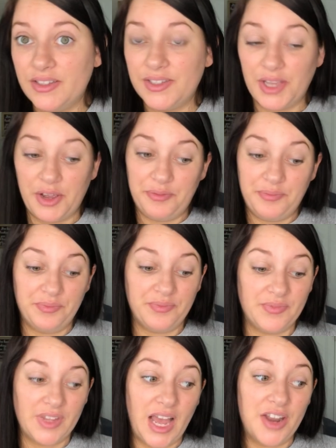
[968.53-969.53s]
So
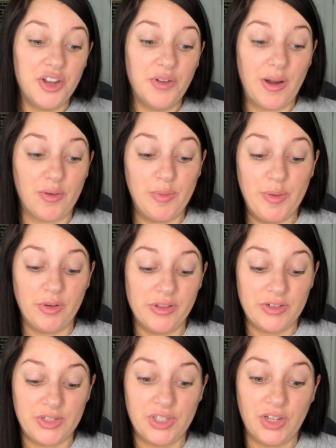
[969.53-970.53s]
I knew I remembered
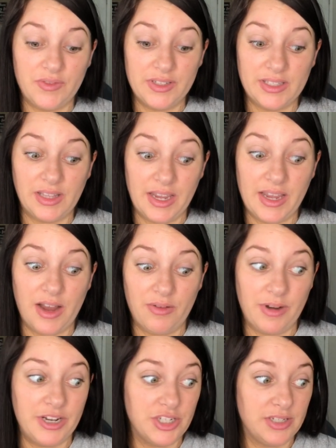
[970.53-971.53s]
their stuff is like
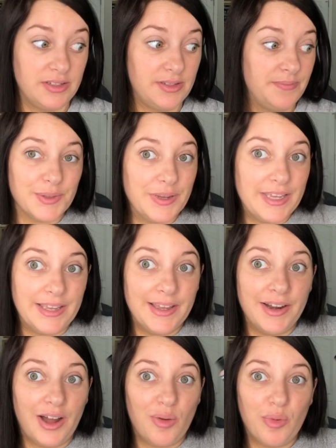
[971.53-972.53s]
outrageous.
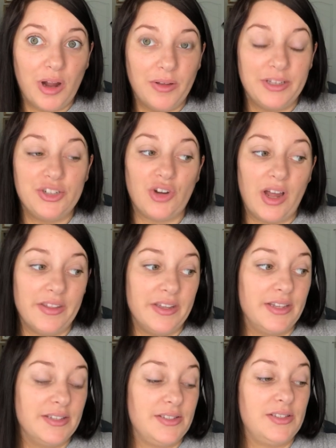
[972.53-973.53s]
Again, I'll probably try
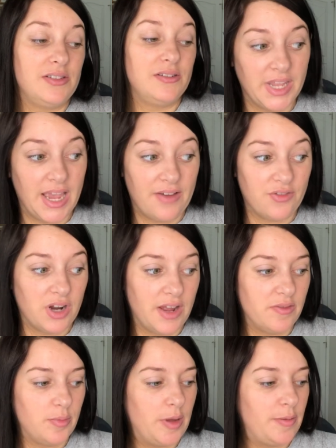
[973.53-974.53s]
this after I
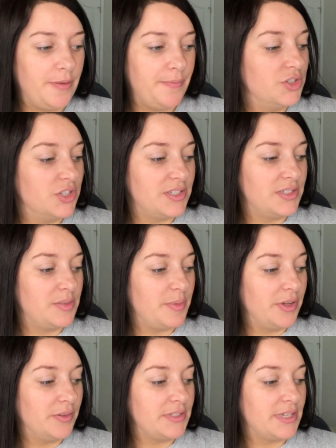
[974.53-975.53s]
have the baby just to be
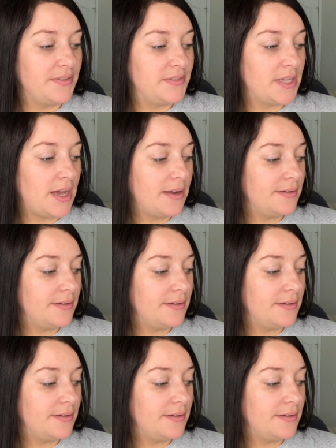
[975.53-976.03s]
on the safe side.